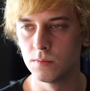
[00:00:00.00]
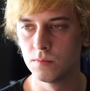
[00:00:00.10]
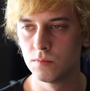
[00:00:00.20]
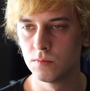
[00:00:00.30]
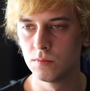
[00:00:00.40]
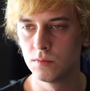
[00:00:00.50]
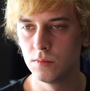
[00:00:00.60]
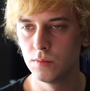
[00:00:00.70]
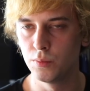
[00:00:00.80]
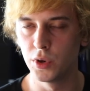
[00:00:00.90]

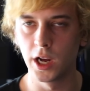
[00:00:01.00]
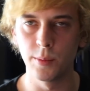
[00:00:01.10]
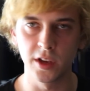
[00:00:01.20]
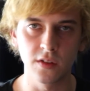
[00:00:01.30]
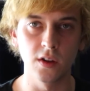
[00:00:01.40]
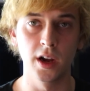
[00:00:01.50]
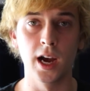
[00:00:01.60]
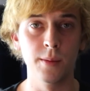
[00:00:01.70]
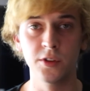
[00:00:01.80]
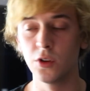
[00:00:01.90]
Um,
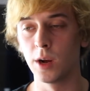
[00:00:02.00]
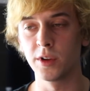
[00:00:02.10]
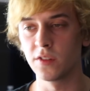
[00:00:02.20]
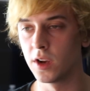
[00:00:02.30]
but I'm excited.